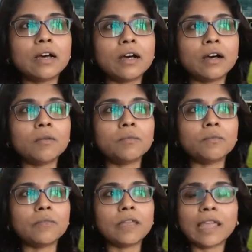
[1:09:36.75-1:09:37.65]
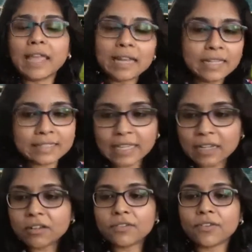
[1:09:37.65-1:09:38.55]
um, any
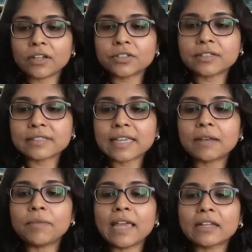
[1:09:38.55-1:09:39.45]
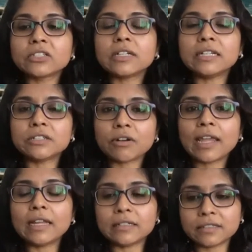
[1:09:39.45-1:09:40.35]
cellular functions can be actually
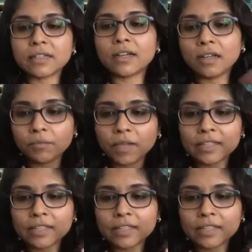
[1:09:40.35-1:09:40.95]
trained um,